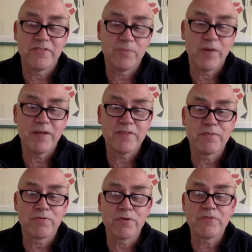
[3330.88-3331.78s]
why it's a
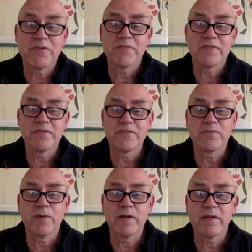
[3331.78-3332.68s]
process, and this is
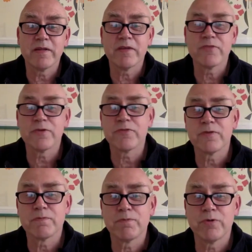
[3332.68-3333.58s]
why I think it's also
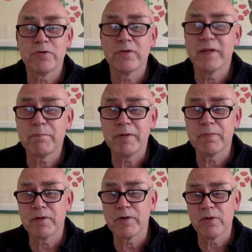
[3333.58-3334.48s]
important to let
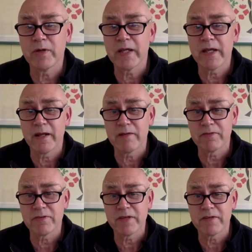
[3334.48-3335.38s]
people go again
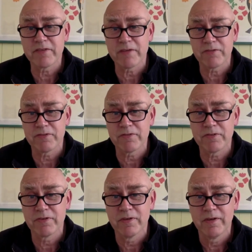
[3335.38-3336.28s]
after 10 sessions.